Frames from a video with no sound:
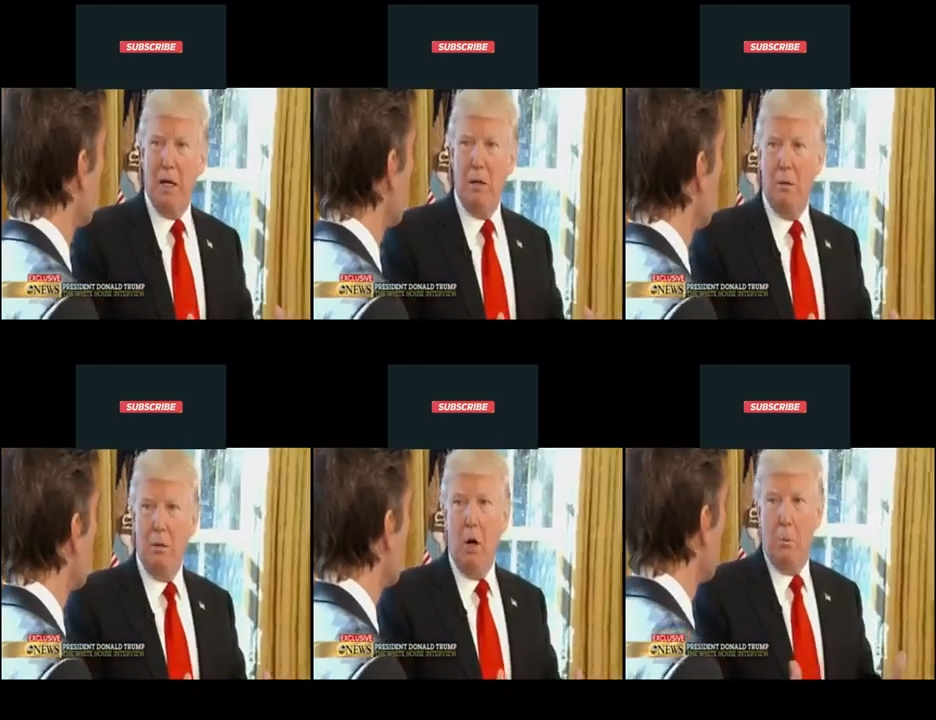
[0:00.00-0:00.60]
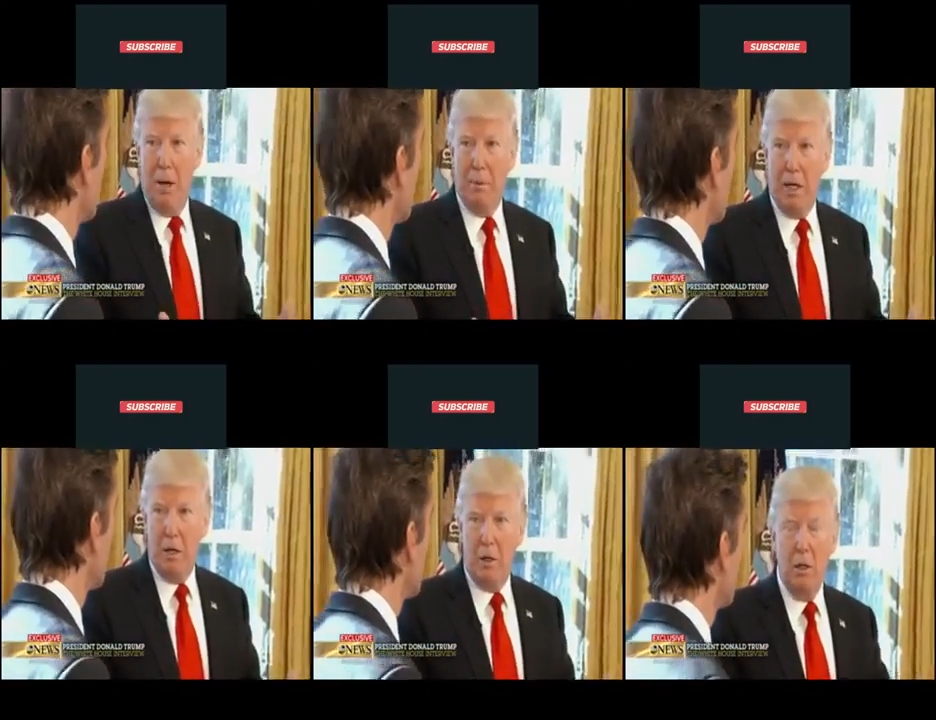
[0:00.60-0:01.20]

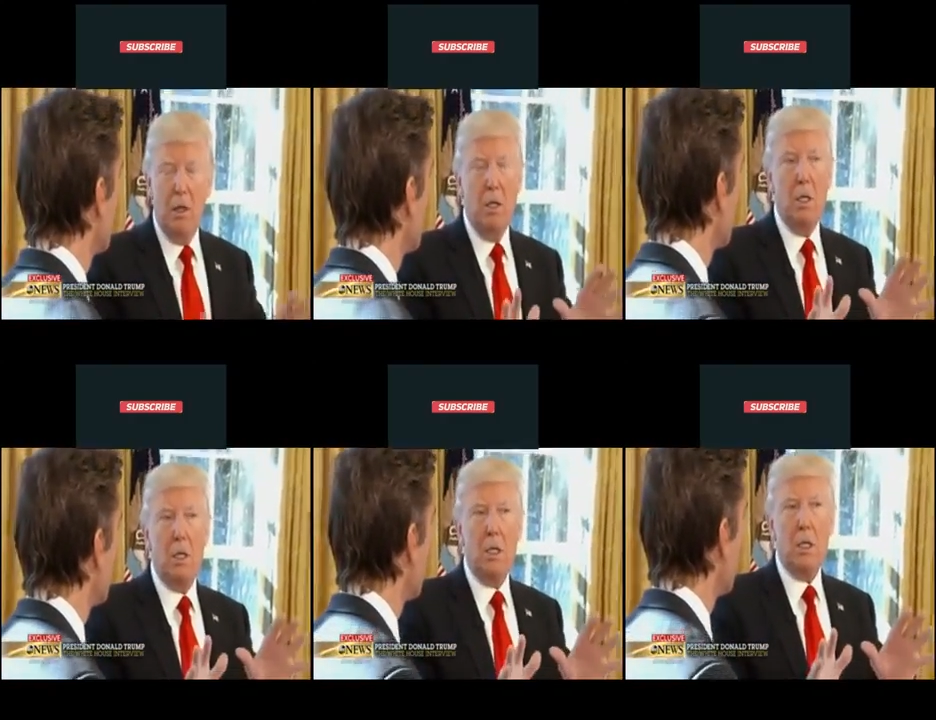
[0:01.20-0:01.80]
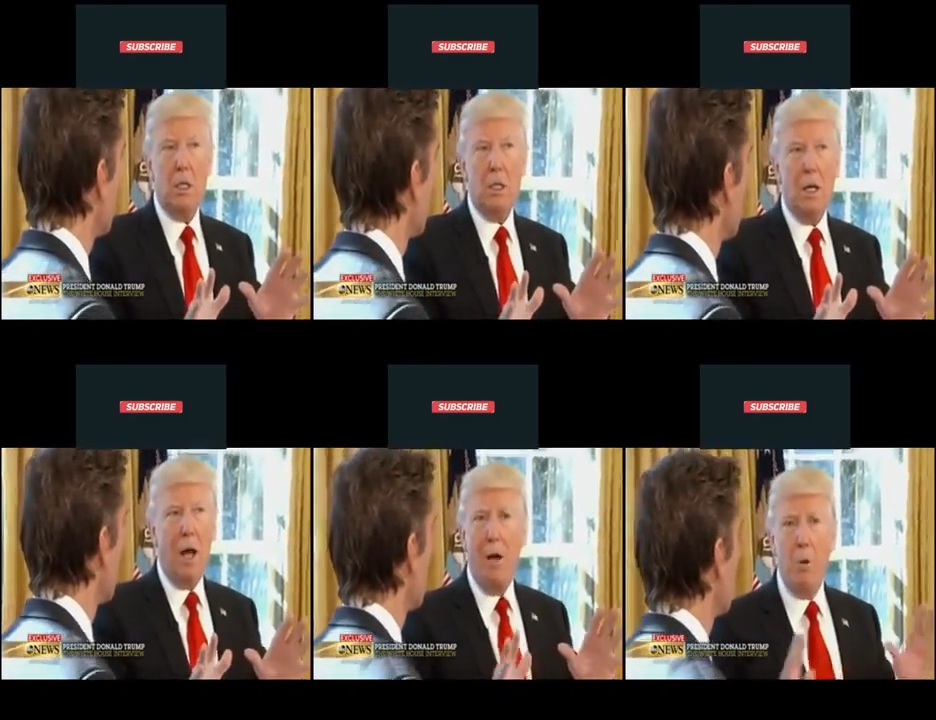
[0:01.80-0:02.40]
Obamacare,
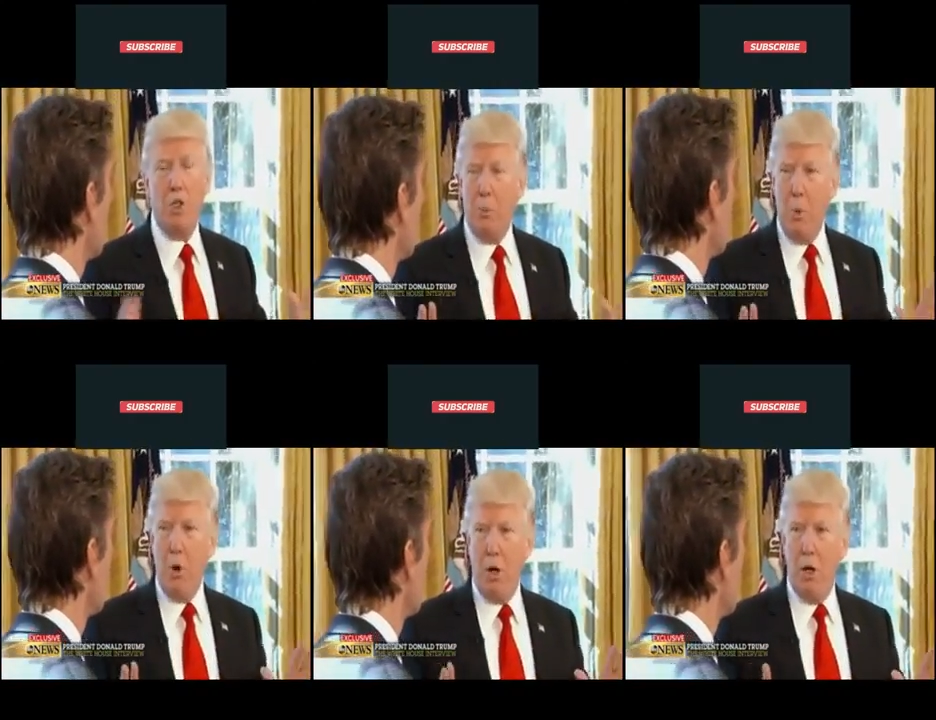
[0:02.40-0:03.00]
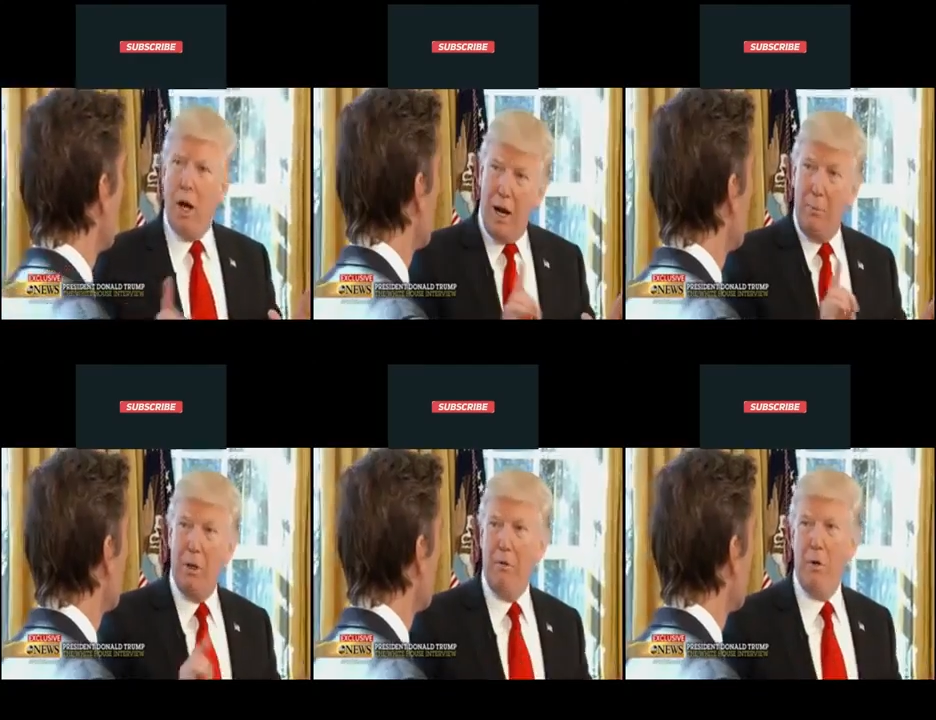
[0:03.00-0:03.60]
I would support it, and I
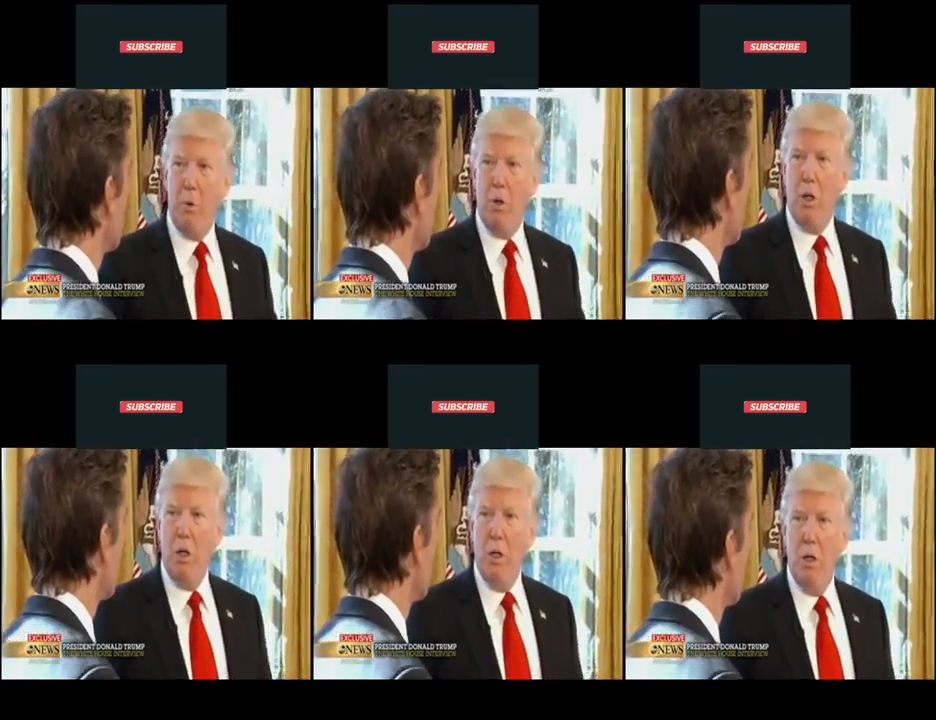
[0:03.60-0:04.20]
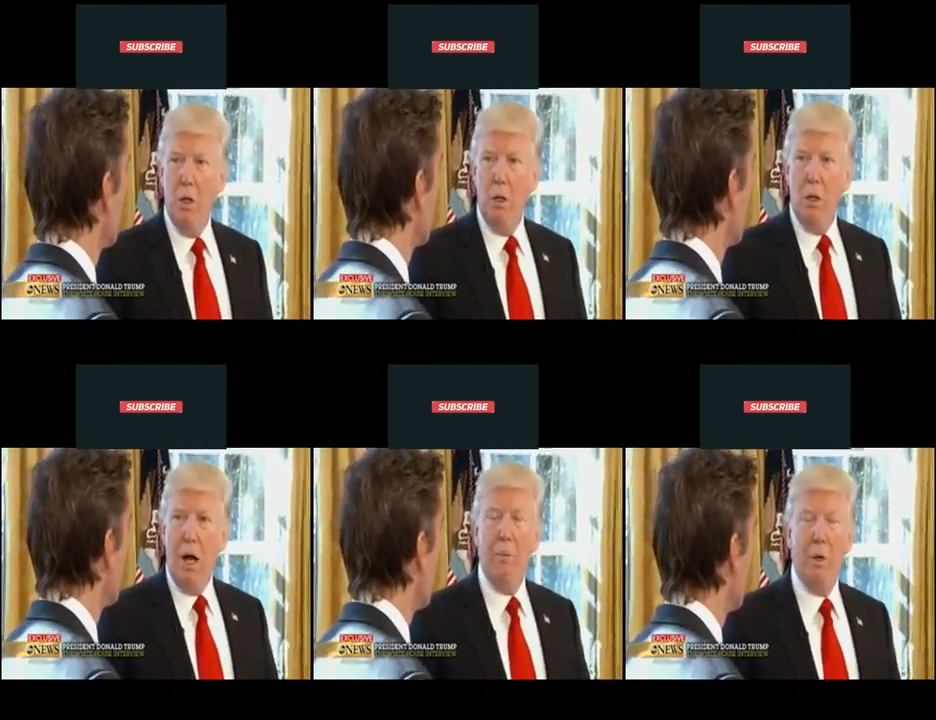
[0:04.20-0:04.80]
believe he would.
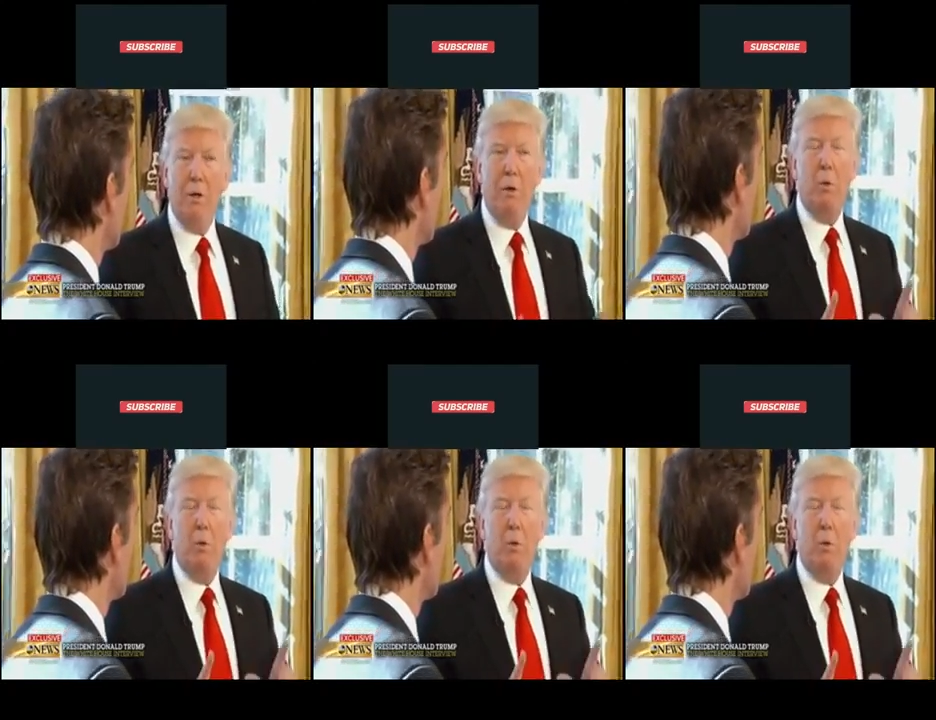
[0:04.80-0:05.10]
I believe he would.